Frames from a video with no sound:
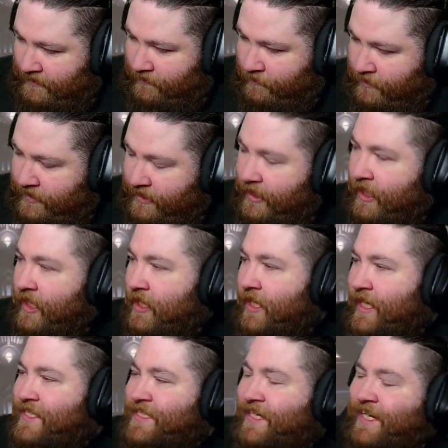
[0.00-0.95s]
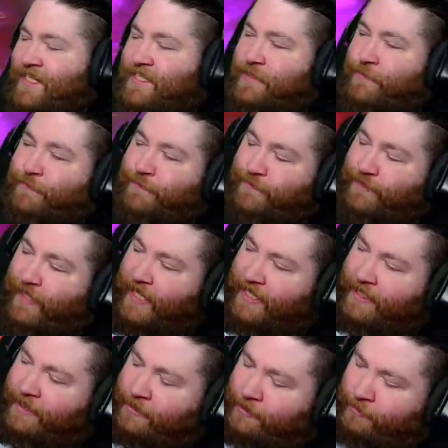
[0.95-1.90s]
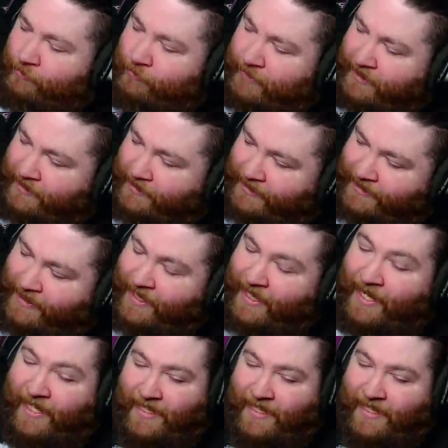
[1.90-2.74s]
What? I died to fire? Really?